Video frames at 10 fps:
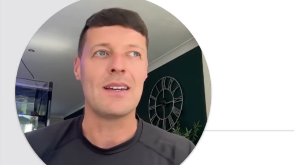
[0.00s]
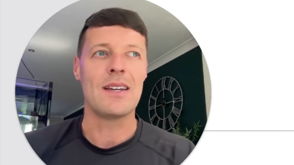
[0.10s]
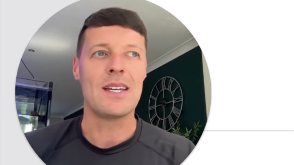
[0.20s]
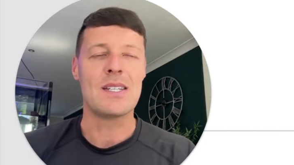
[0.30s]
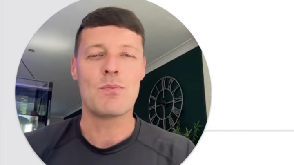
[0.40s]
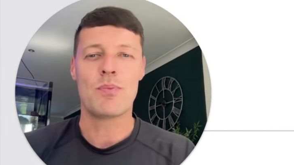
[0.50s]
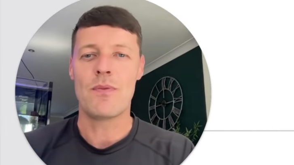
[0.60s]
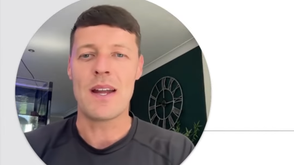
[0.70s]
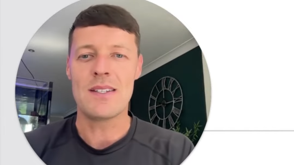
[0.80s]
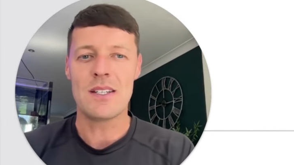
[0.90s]
has
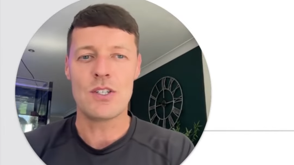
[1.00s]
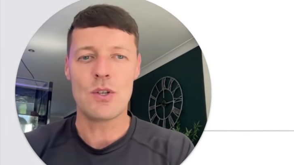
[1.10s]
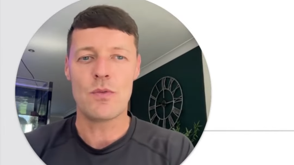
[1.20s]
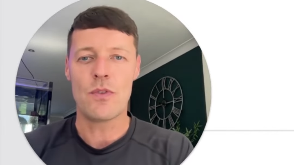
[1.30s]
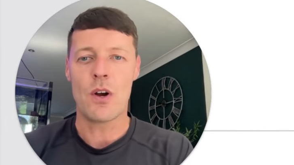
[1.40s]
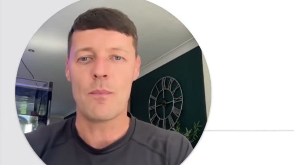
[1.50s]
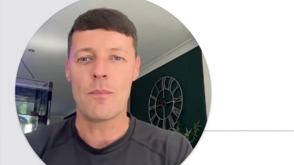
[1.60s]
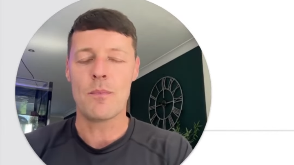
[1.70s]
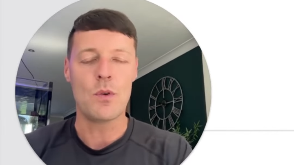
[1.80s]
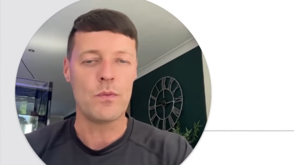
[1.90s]
prevented you from
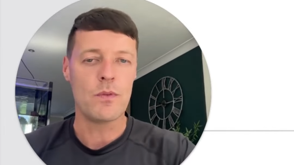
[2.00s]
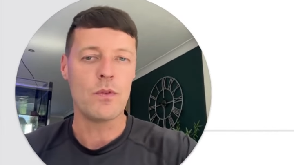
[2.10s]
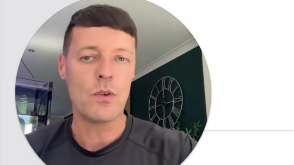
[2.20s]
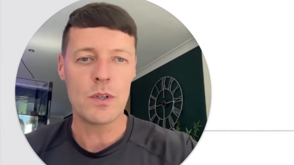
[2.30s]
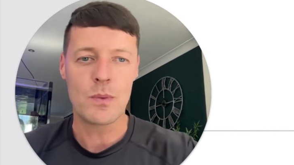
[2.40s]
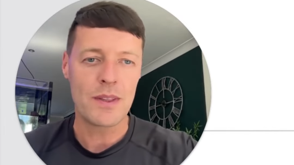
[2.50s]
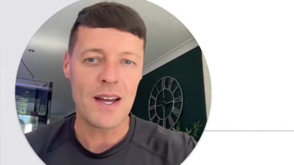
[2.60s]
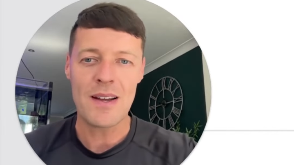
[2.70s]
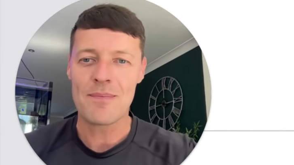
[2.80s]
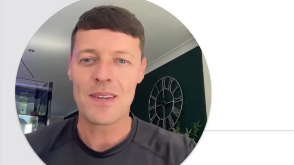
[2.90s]
moving forward with that,